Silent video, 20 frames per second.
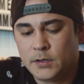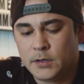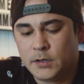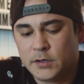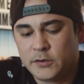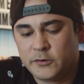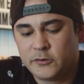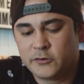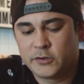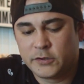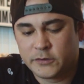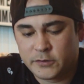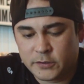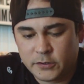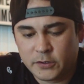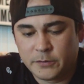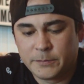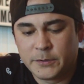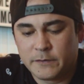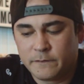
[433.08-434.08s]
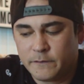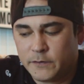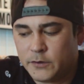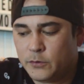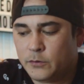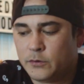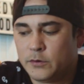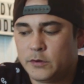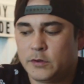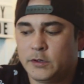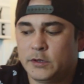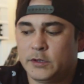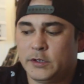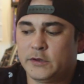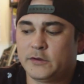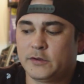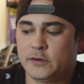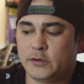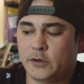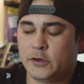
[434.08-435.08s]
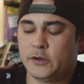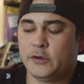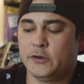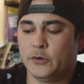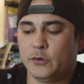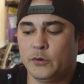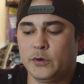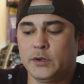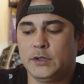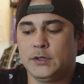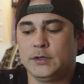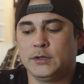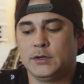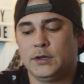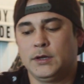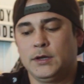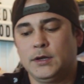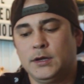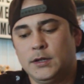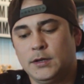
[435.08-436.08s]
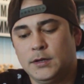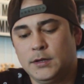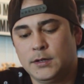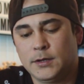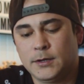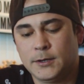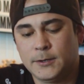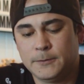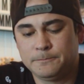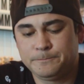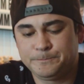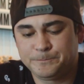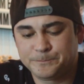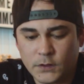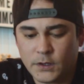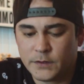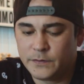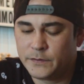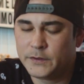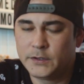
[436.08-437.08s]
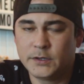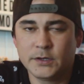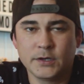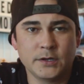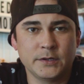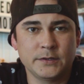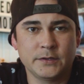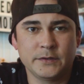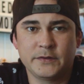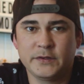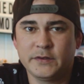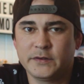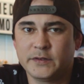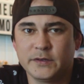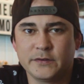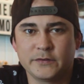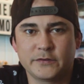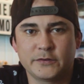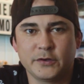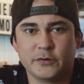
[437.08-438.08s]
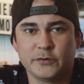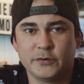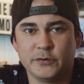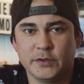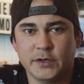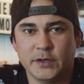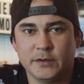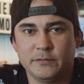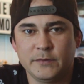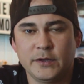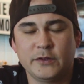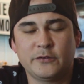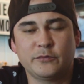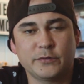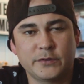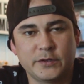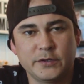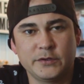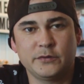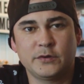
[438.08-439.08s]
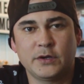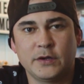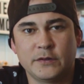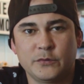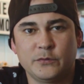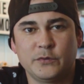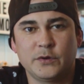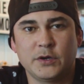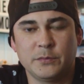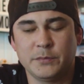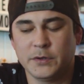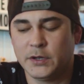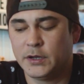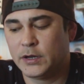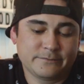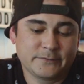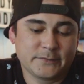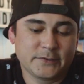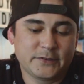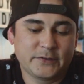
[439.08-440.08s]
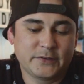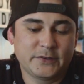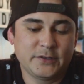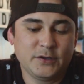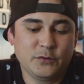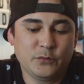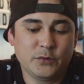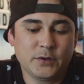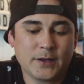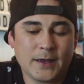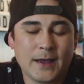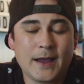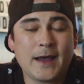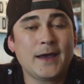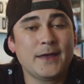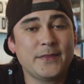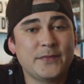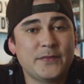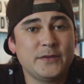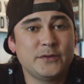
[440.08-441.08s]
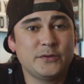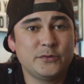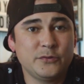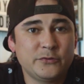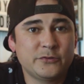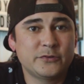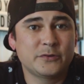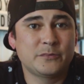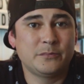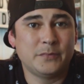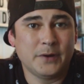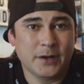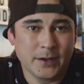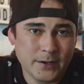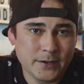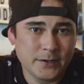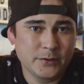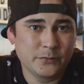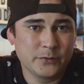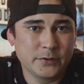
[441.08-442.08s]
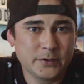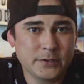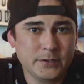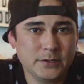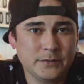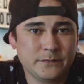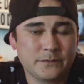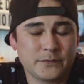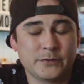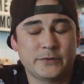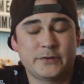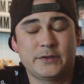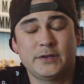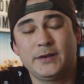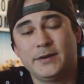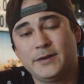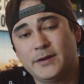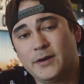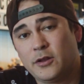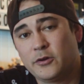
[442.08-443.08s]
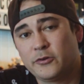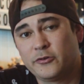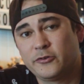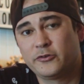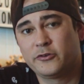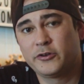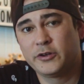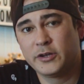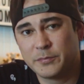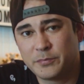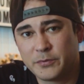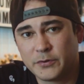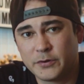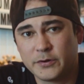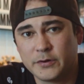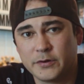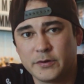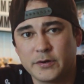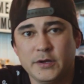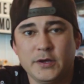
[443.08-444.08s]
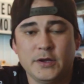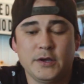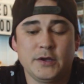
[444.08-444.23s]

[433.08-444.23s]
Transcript: it just gets a little bit of annoying. It gets a little annoying, and the T10s don't do that. That's one thing you don't have to worry about. See, what I think you should buy, really, for $10 cheaper,